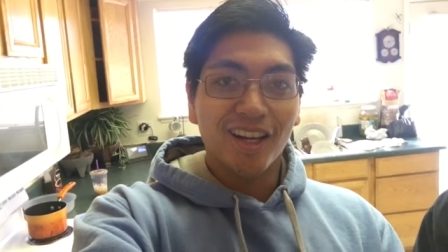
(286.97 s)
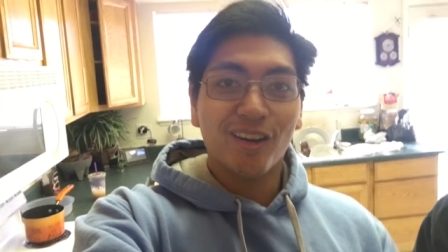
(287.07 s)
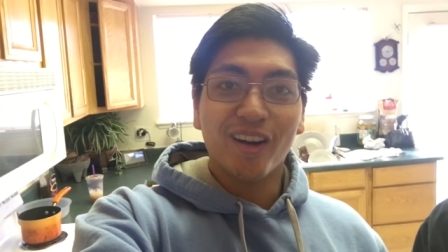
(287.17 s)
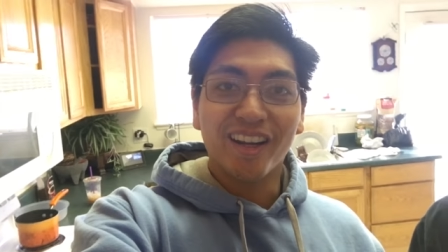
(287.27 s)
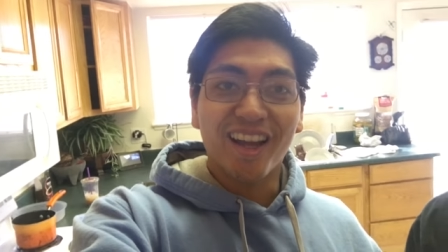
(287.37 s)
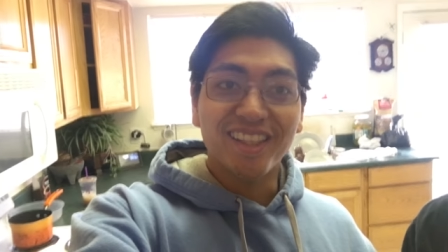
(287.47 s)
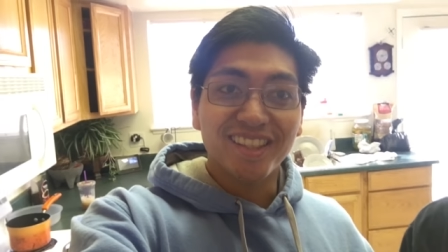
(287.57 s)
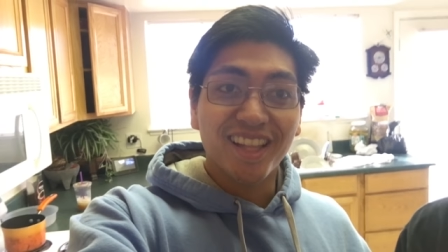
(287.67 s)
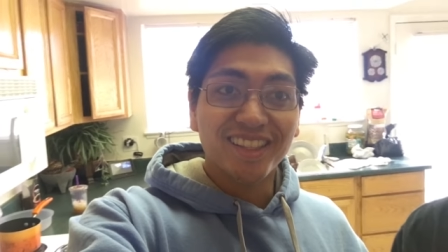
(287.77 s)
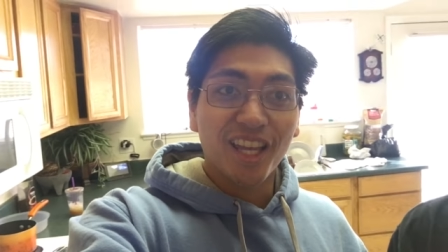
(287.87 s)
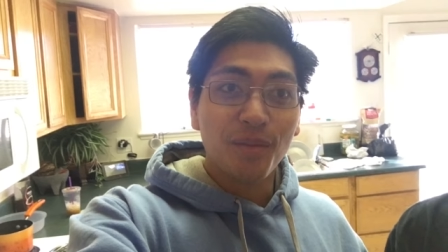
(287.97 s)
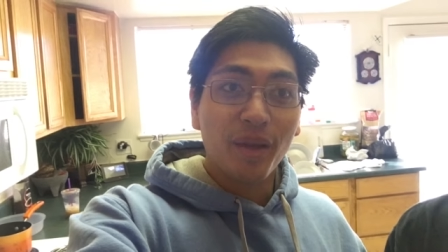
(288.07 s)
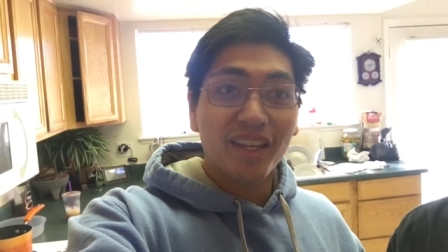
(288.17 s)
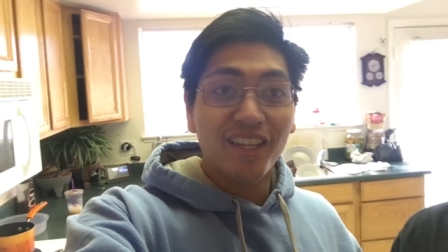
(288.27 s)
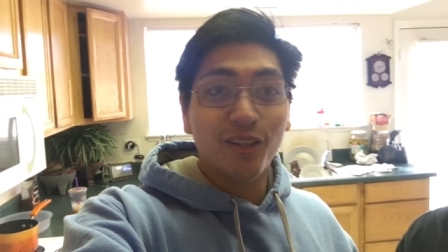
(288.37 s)
All right, guys, and that's how you
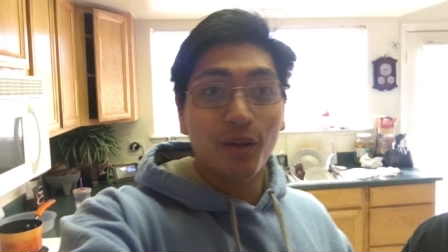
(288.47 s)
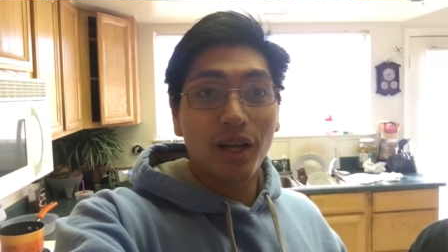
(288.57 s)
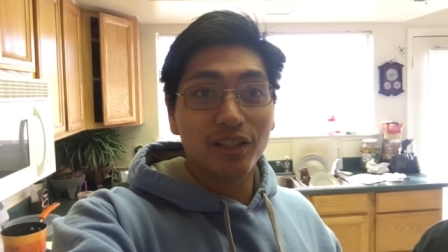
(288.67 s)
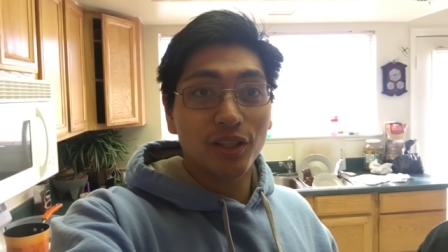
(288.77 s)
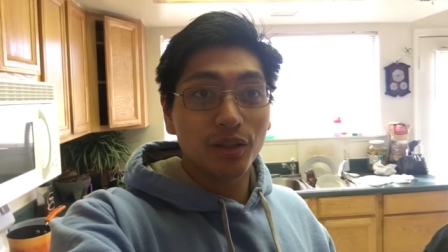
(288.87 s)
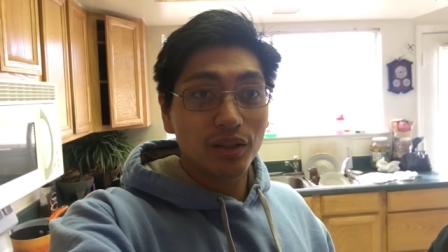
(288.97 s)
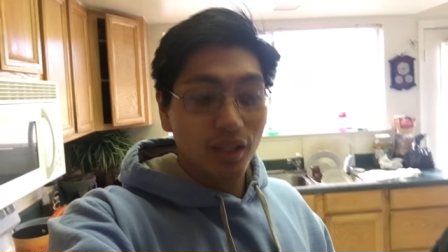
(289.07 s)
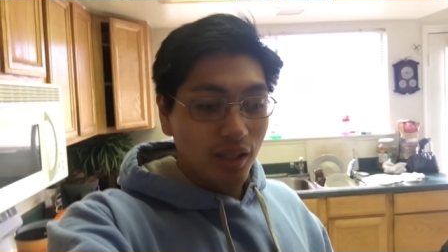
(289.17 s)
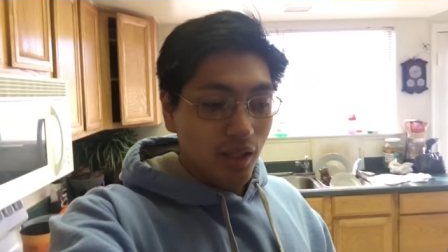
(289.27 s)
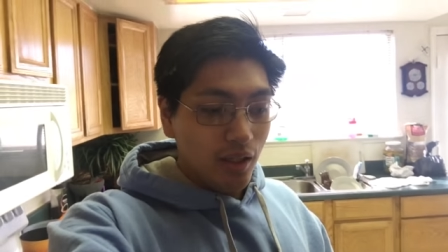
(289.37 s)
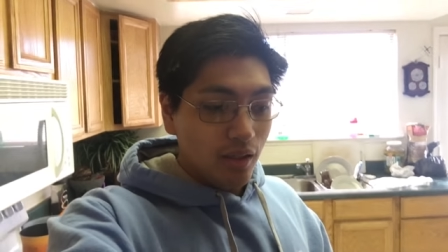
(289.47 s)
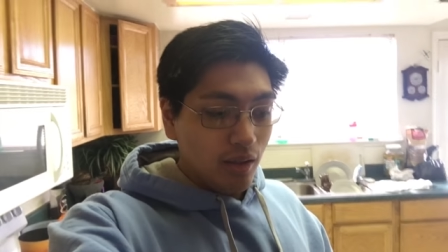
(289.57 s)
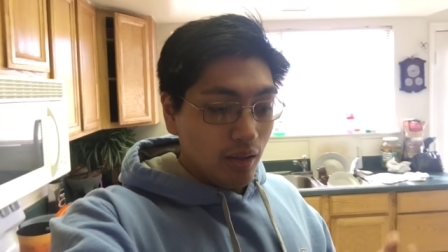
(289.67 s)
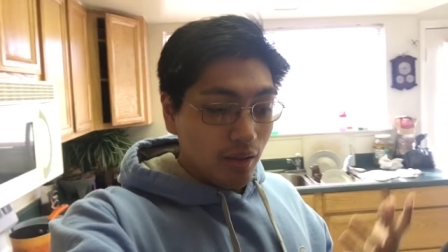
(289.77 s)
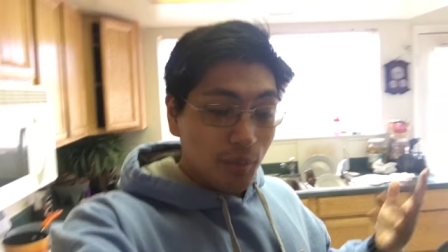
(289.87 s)
make keto nachos.
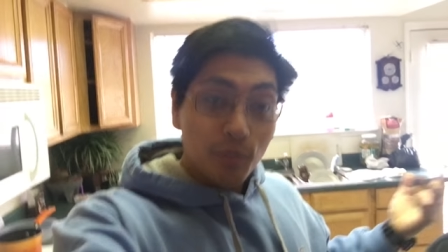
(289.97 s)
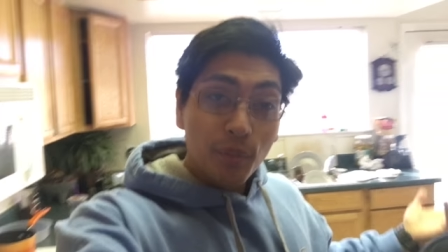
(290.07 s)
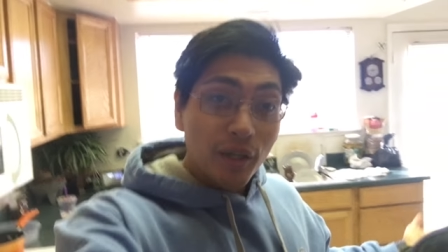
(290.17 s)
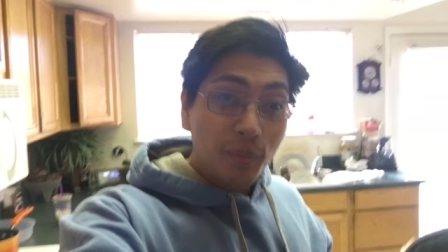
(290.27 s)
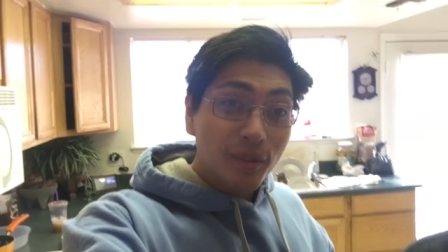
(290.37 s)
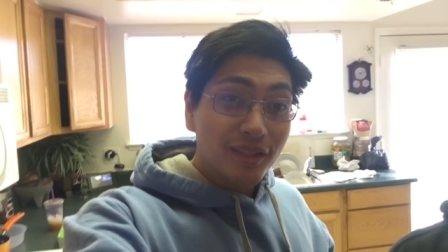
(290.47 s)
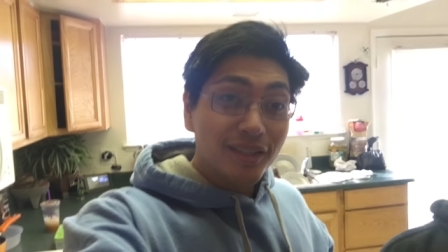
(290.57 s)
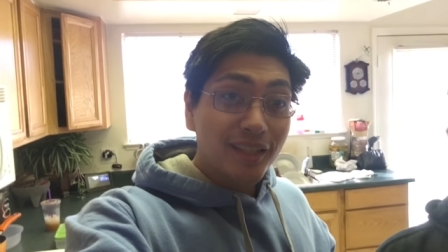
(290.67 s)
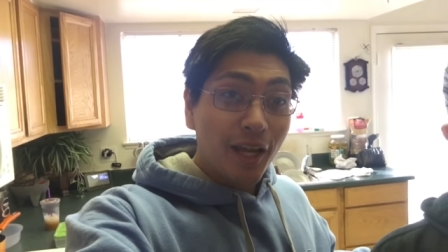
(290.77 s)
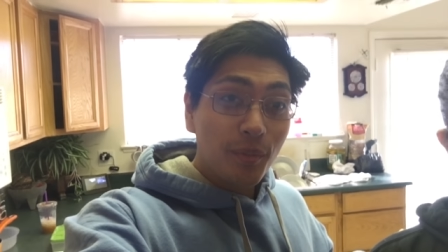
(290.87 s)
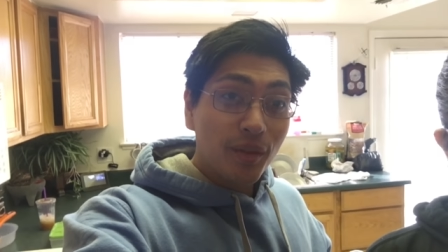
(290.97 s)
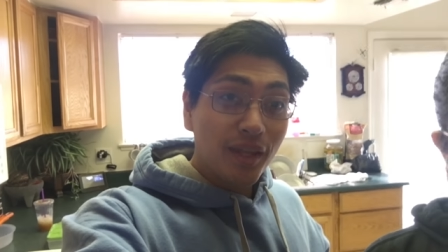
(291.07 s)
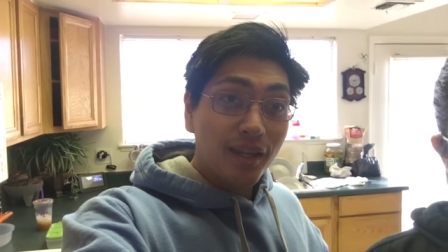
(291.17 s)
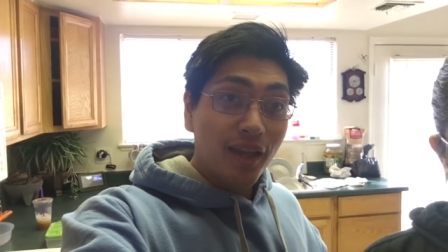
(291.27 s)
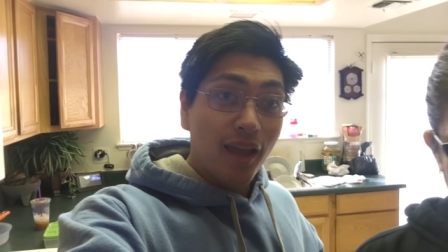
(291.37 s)
Pretty much the same
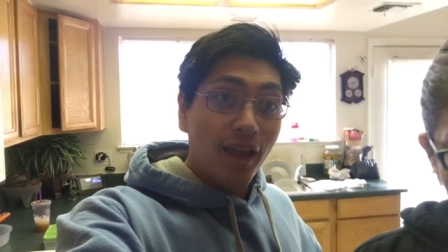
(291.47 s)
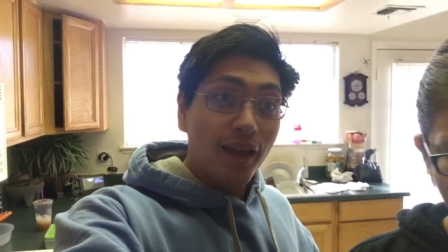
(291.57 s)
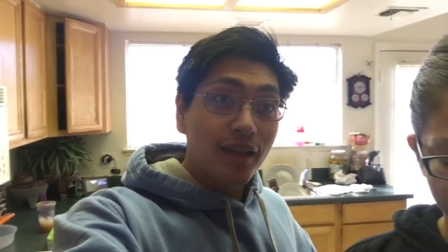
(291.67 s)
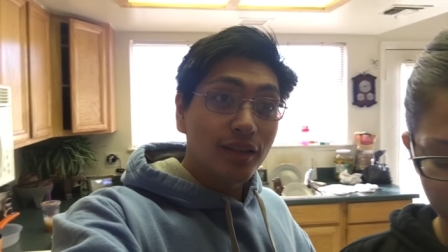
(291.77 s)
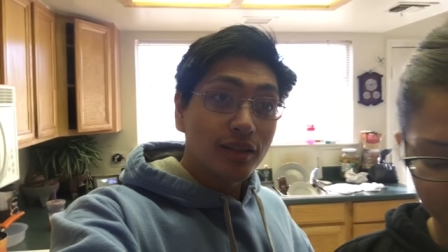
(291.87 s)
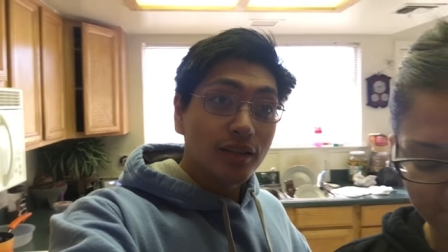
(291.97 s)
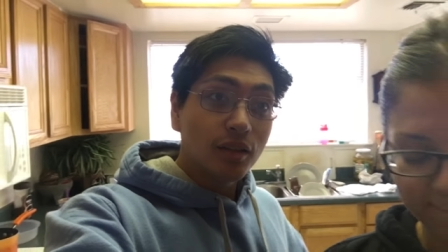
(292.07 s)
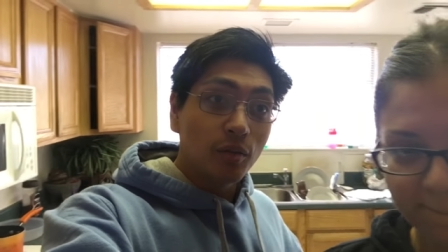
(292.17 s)
thing as